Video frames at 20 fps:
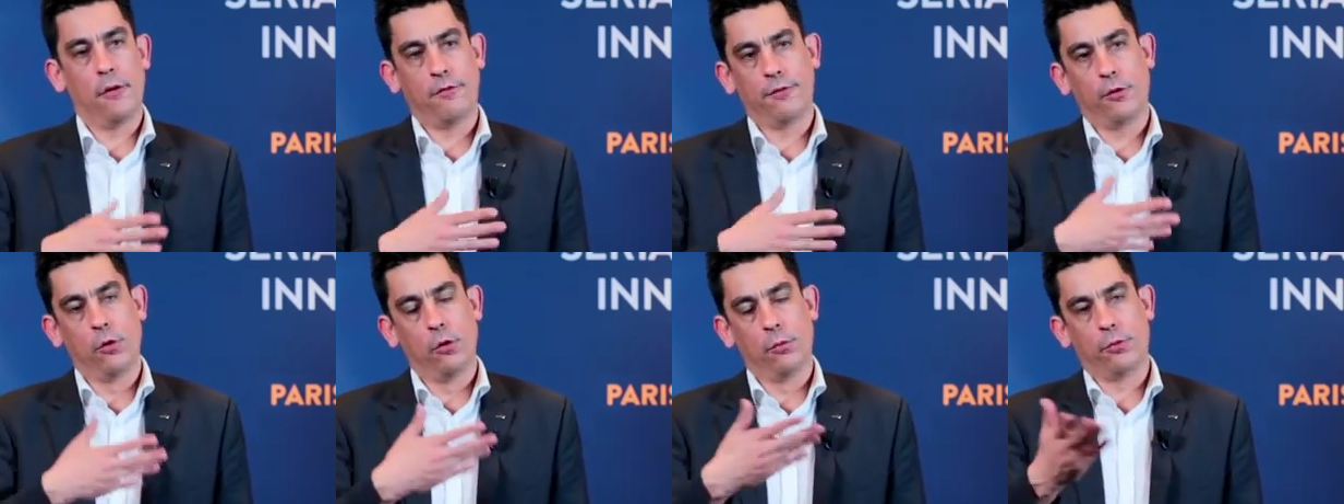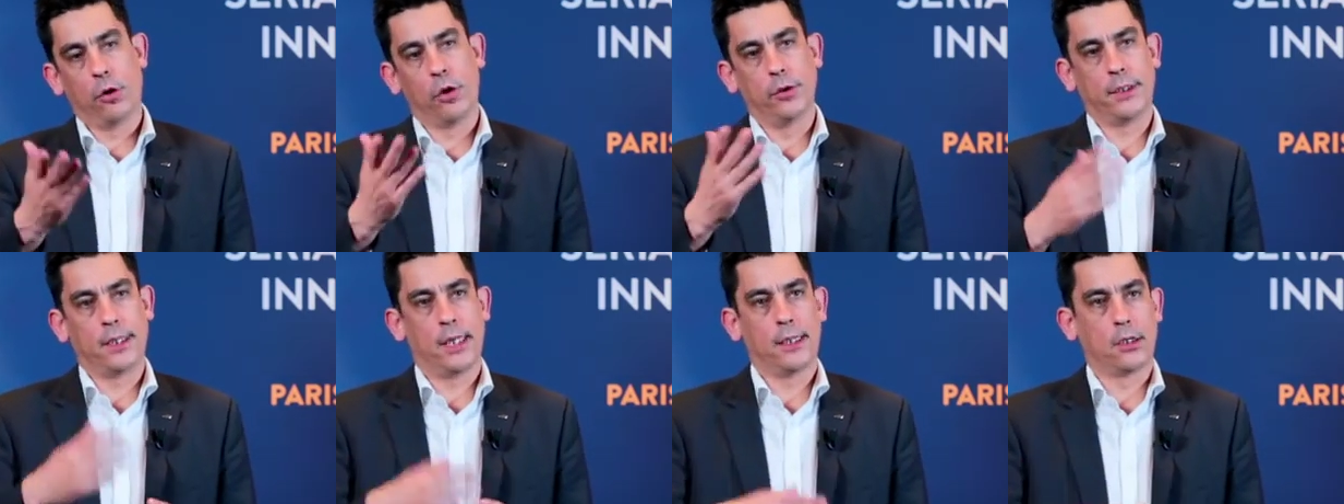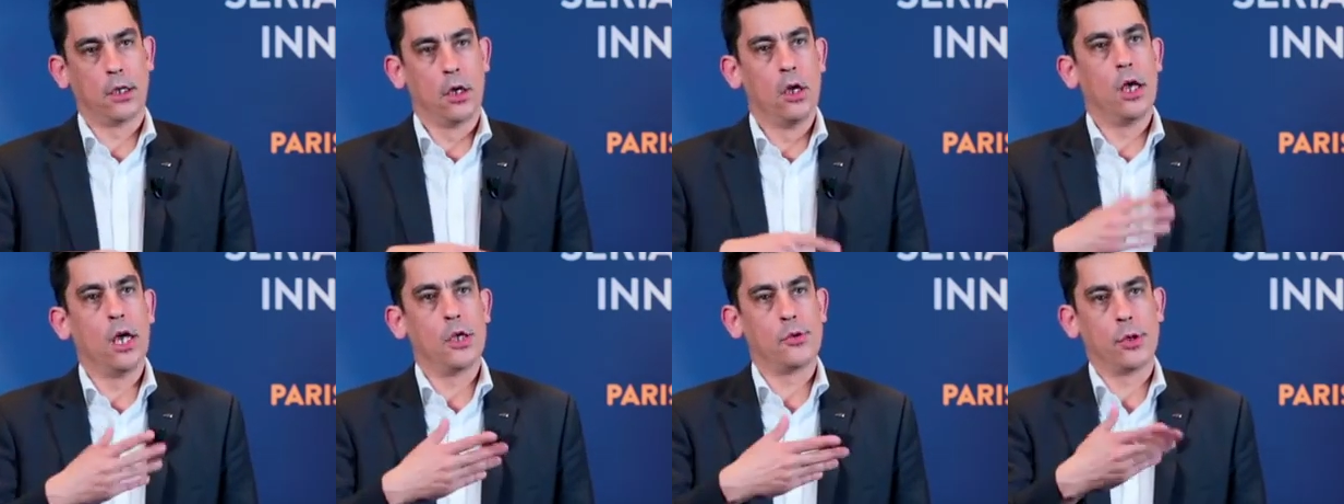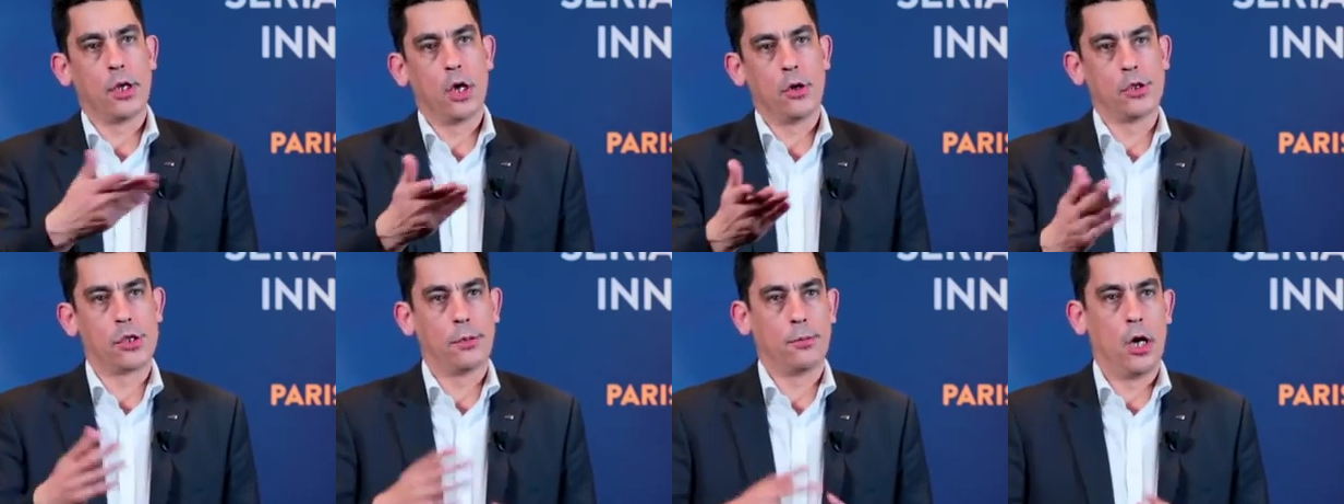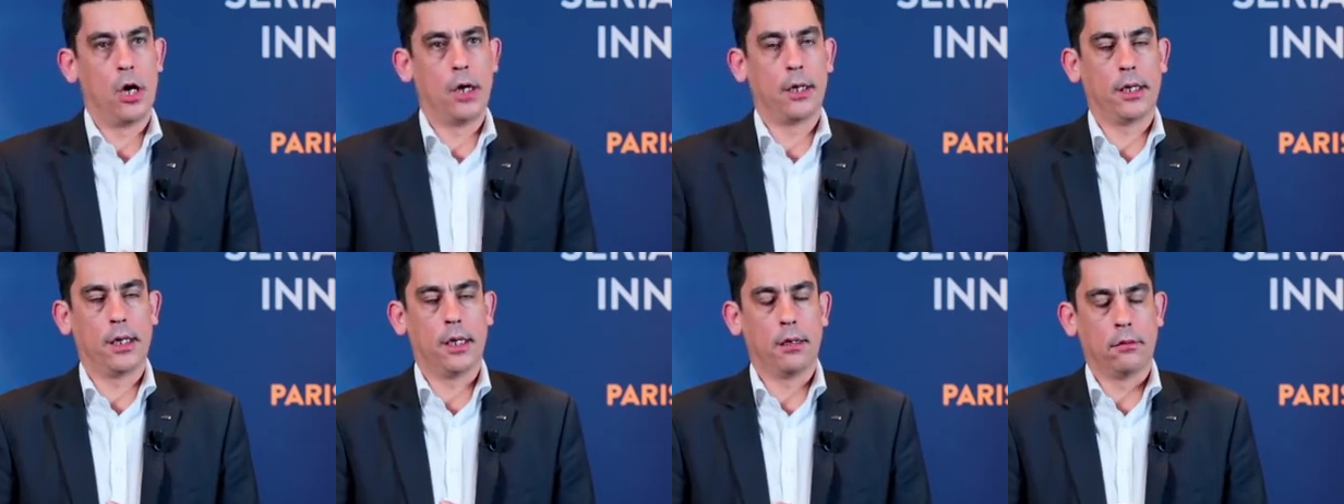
full process as we go to market.